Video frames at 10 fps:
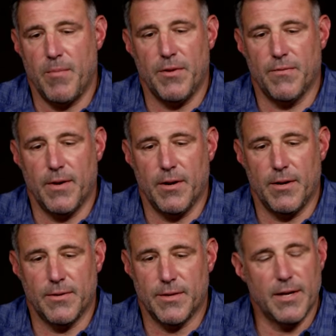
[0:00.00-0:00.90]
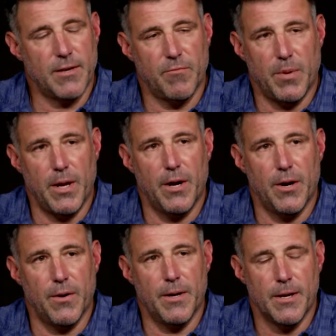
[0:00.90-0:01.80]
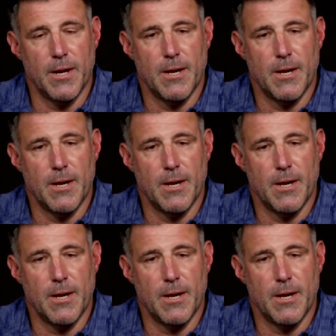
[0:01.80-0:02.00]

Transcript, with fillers: He's a very instinctive player and,